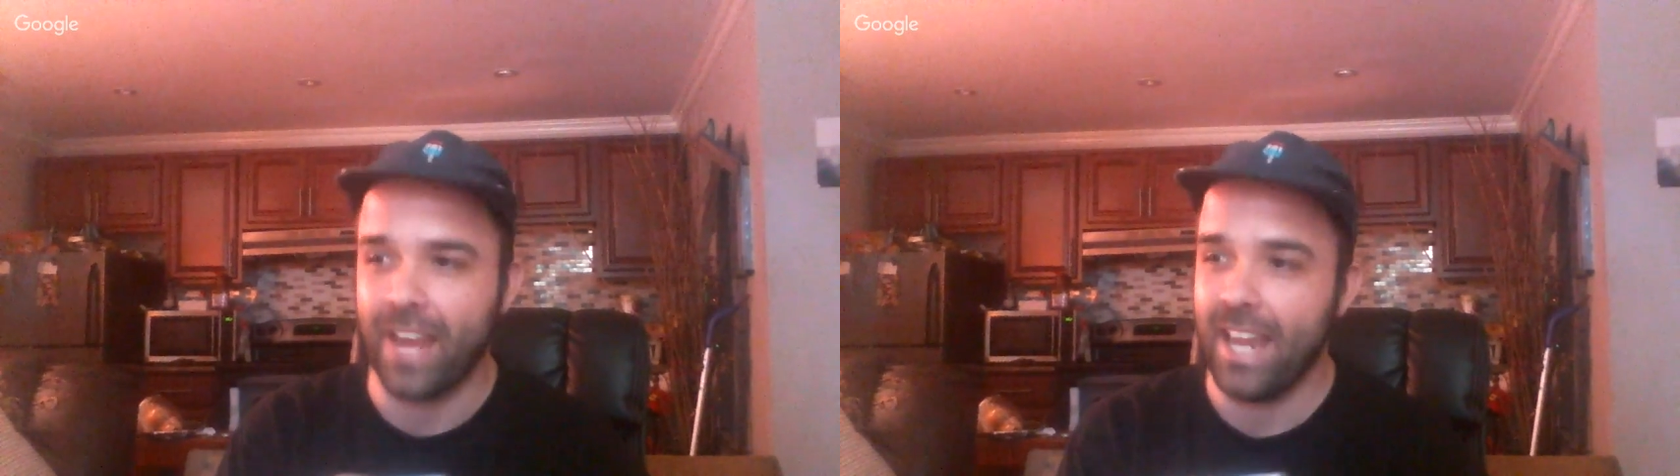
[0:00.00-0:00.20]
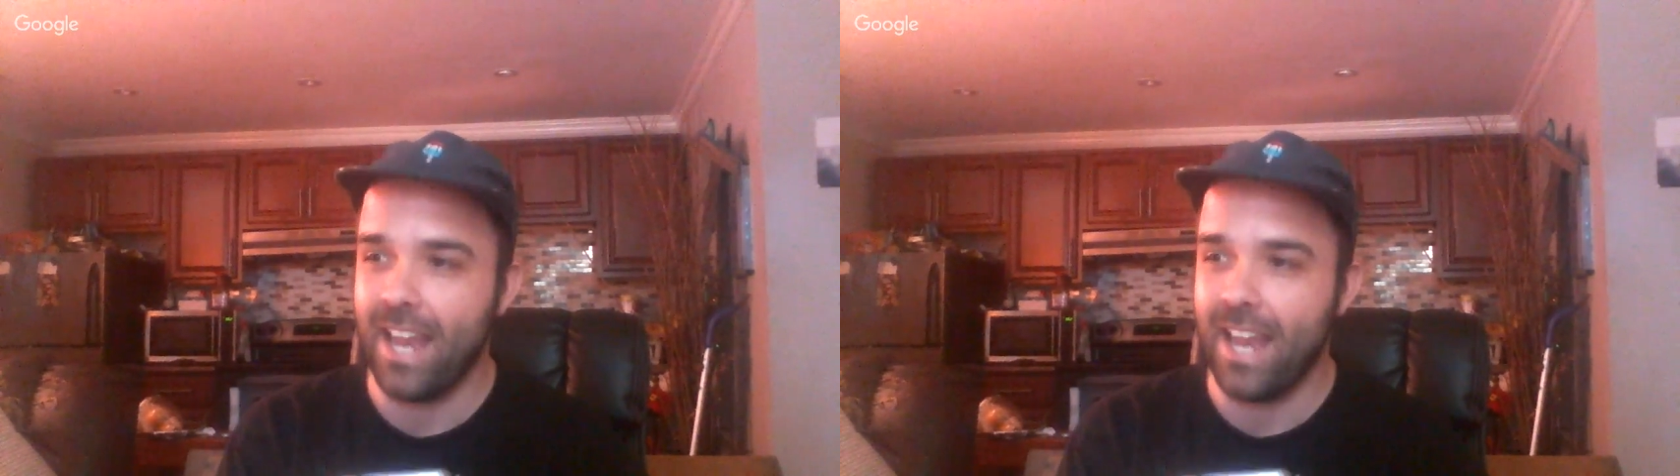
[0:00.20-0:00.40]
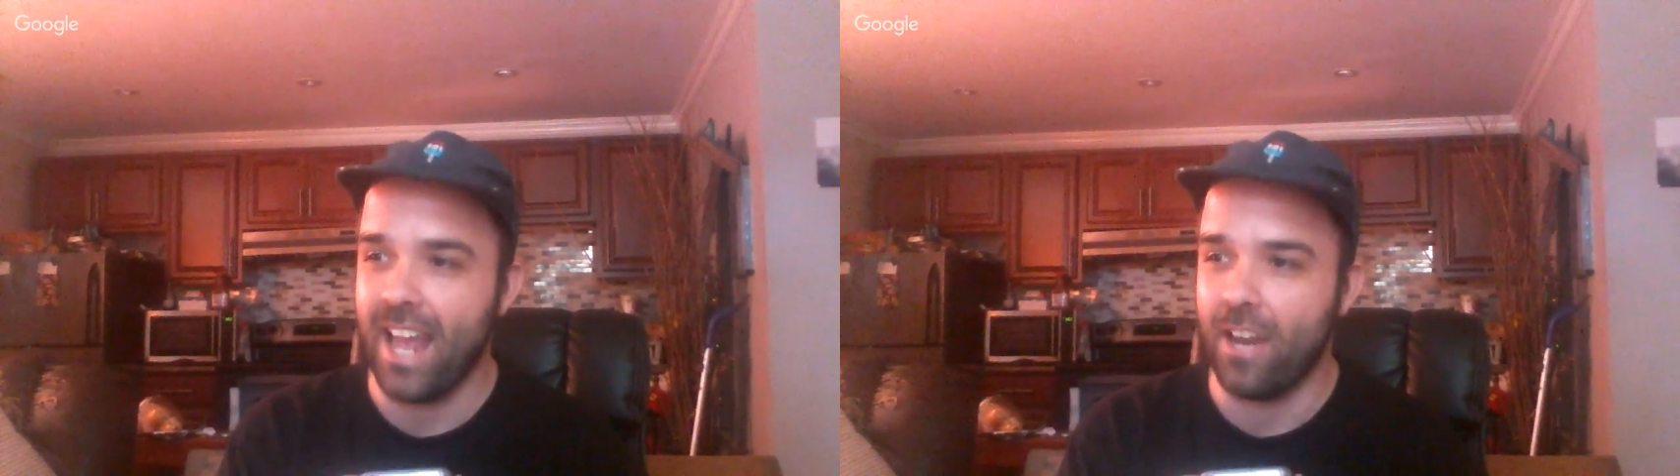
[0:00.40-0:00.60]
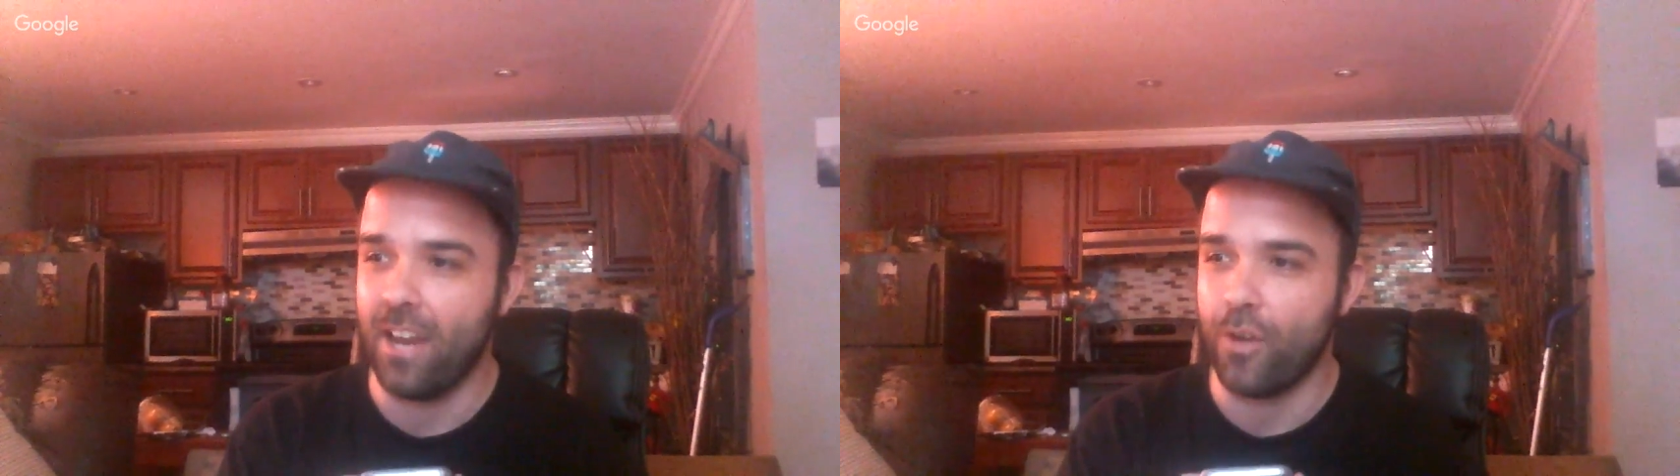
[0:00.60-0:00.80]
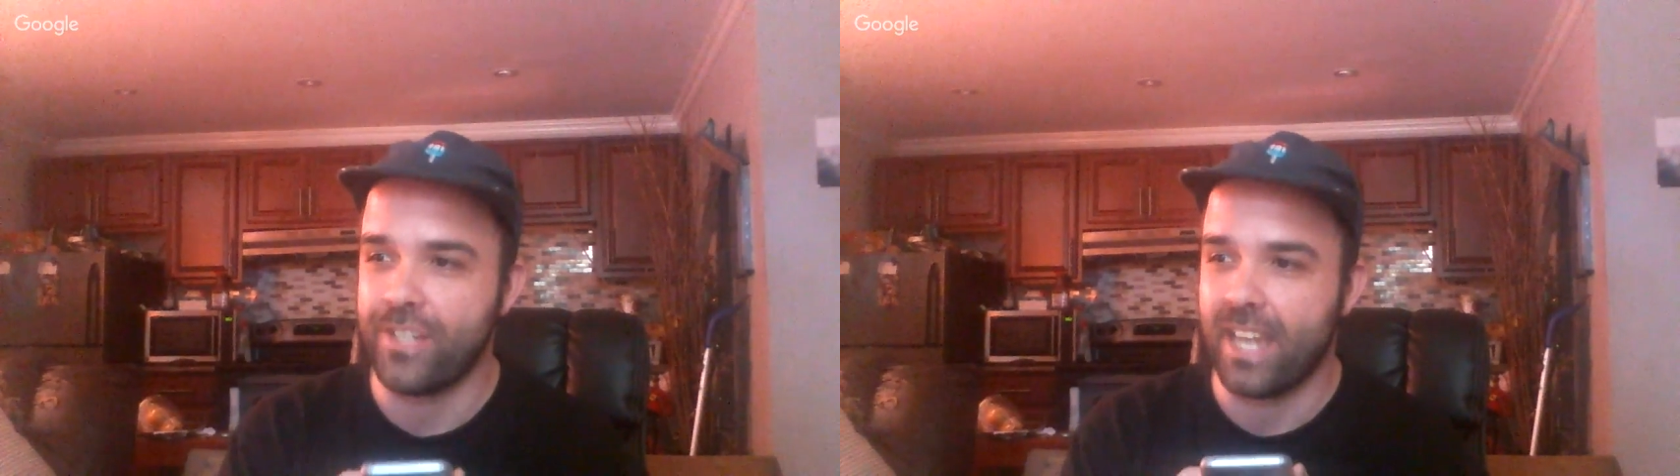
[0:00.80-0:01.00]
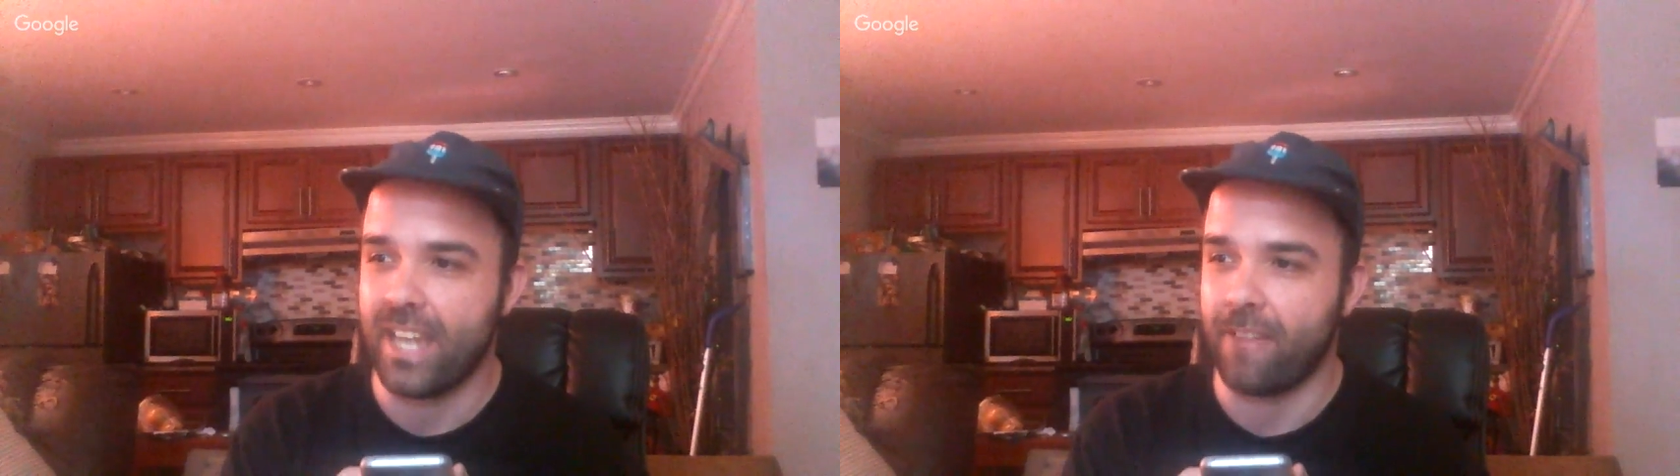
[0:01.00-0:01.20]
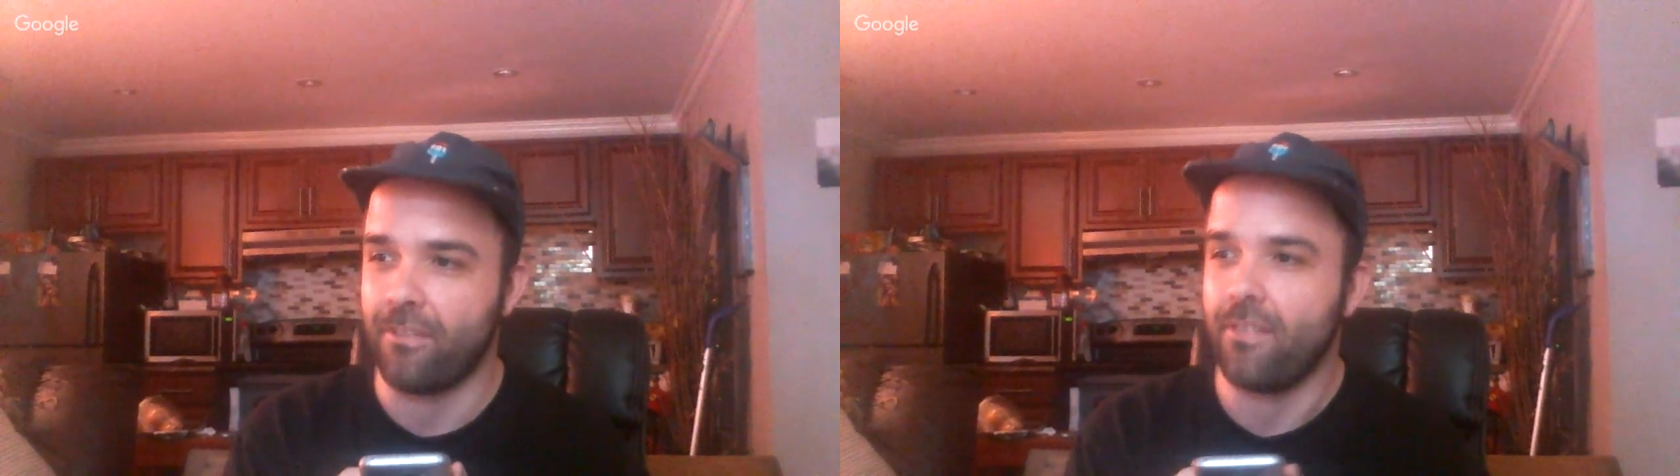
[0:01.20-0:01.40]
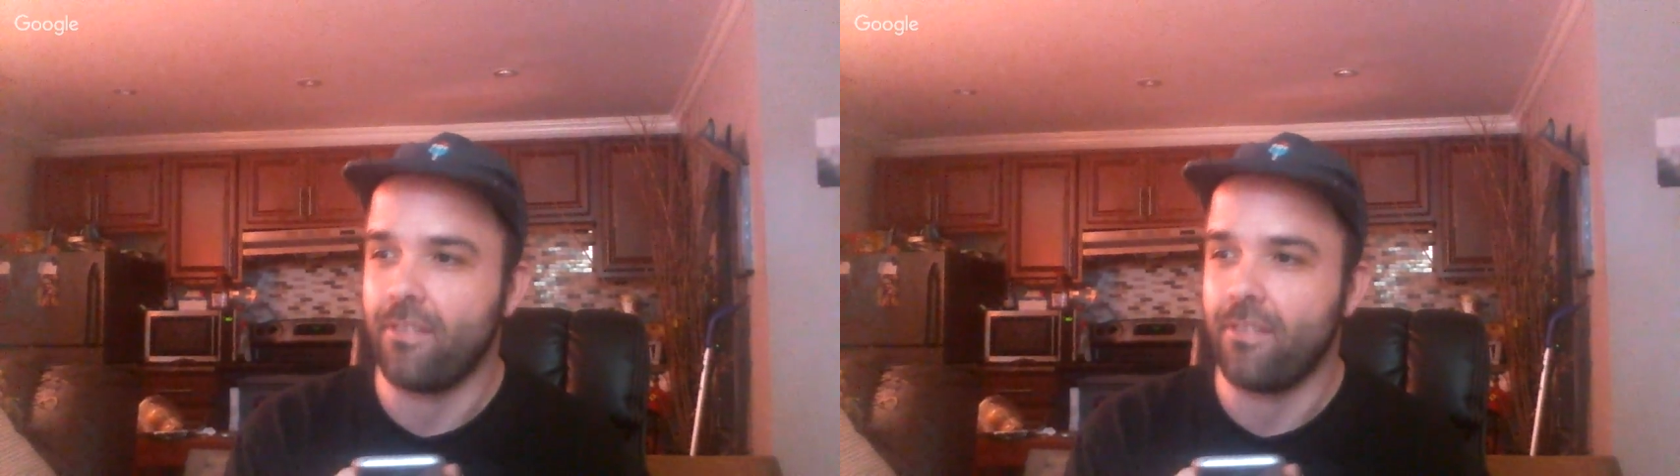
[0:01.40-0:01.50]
Hey, hello, Dave.